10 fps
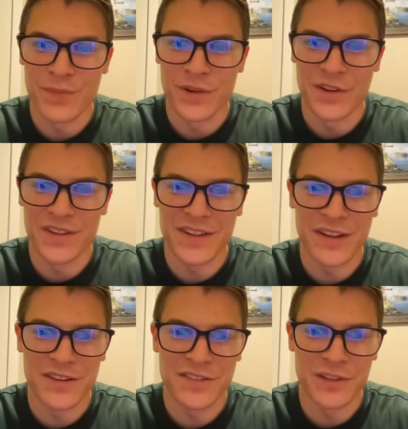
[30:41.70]
Builds
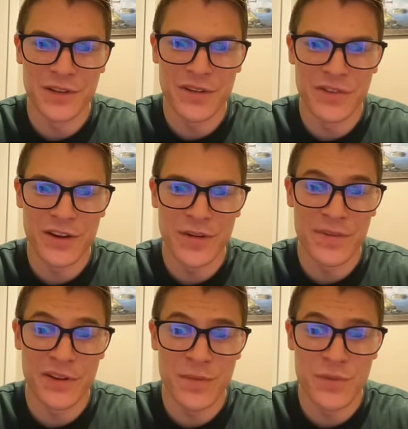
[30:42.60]
the artillery over there.
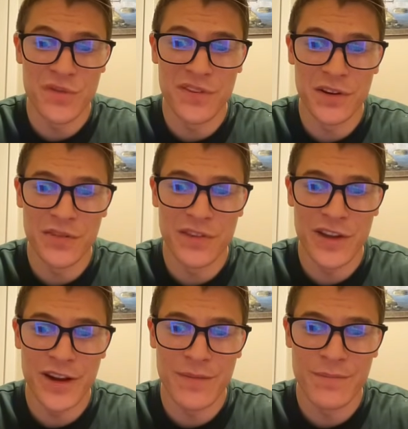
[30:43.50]
I'm sorry, moves it over
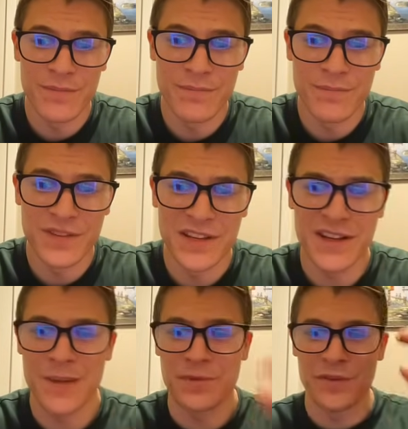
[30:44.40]
there.
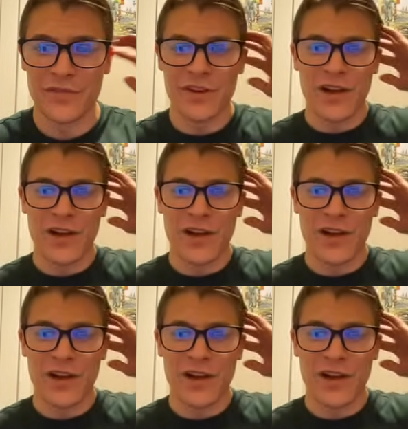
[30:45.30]
T-copter over